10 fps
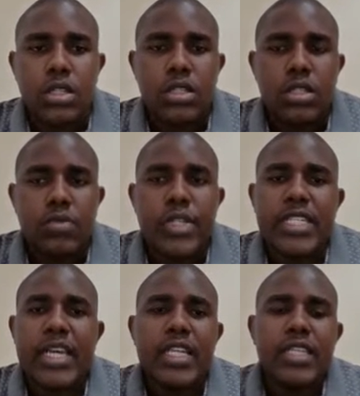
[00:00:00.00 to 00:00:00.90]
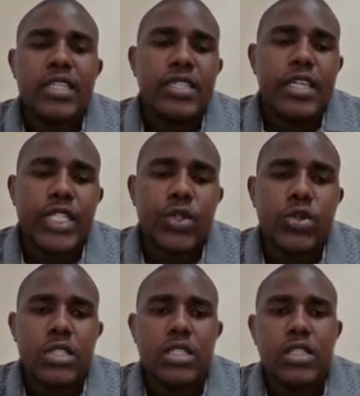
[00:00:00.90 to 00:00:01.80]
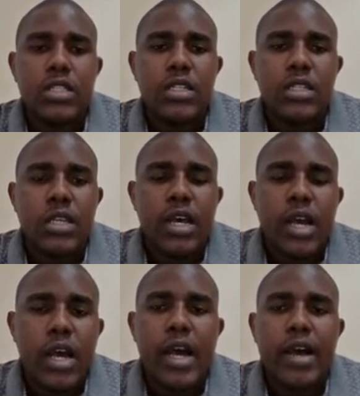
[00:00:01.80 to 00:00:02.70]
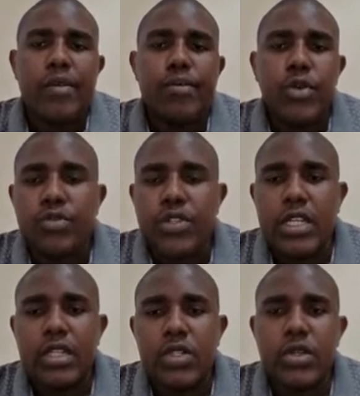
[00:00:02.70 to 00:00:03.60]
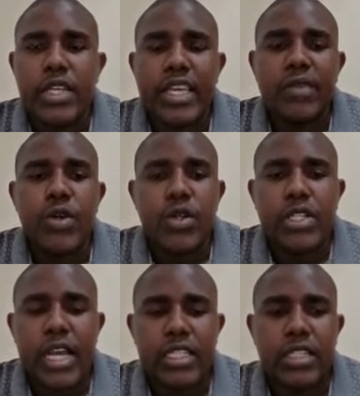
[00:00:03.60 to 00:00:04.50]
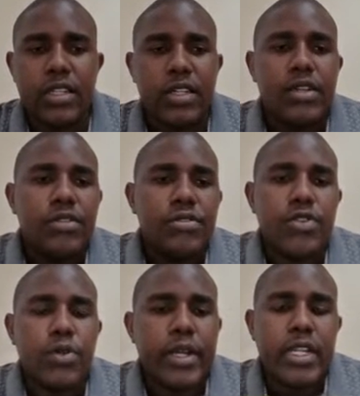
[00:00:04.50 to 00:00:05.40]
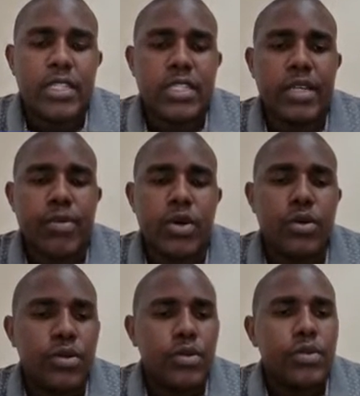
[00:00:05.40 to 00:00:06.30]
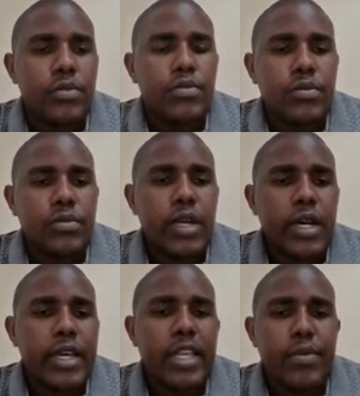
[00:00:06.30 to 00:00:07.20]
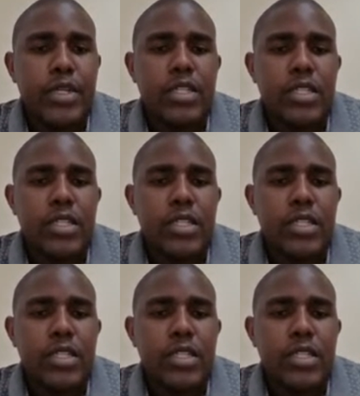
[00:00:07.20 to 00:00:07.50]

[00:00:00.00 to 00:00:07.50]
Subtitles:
Basically, the electrons are moved during a chemical reaction from an unstable element,